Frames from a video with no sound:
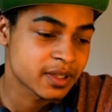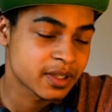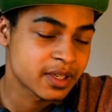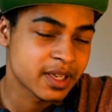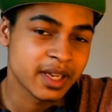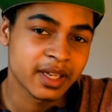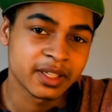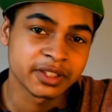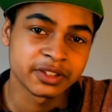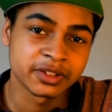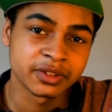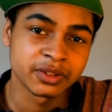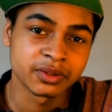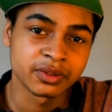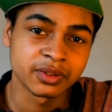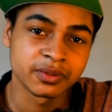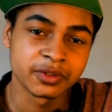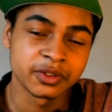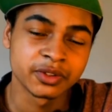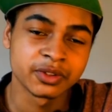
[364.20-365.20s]
Yeah, so
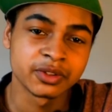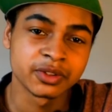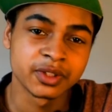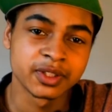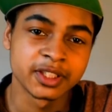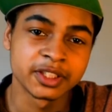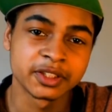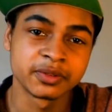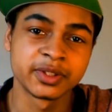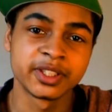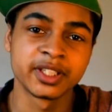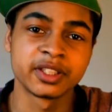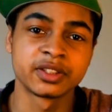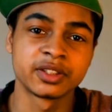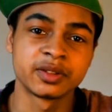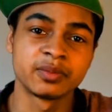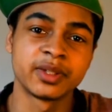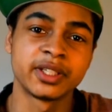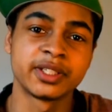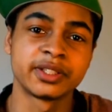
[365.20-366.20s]
if you enjoyed this
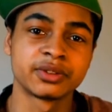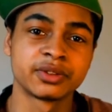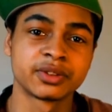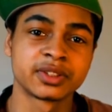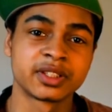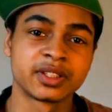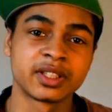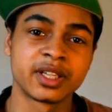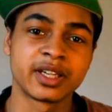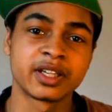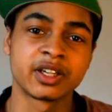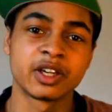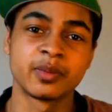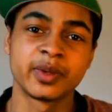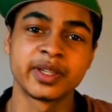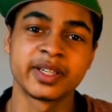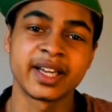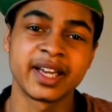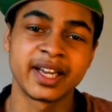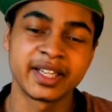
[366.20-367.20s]
reaction, make sure to like,
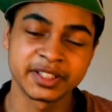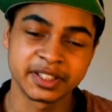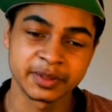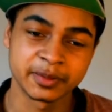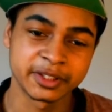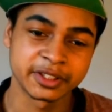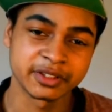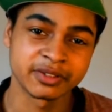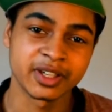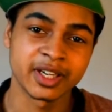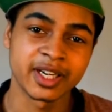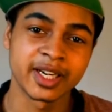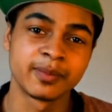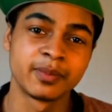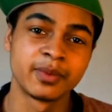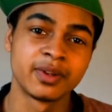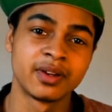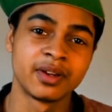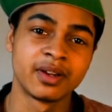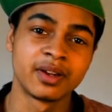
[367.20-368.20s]
comment, and subscribe.
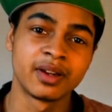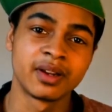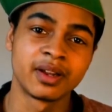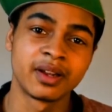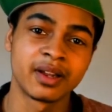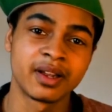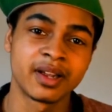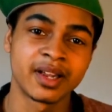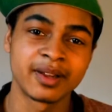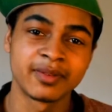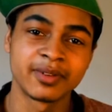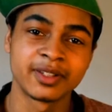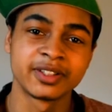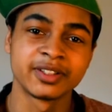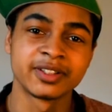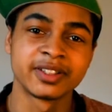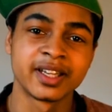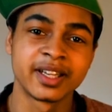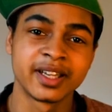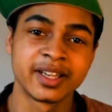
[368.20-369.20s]
Have a
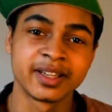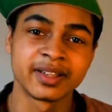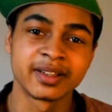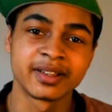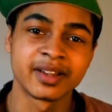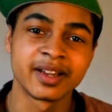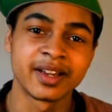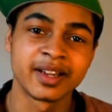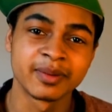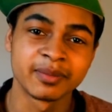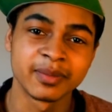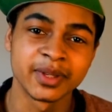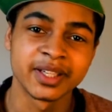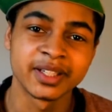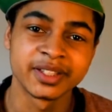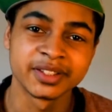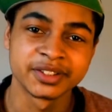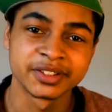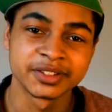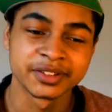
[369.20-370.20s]
good day, and
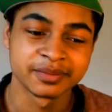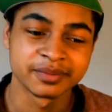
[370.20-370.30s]
peace.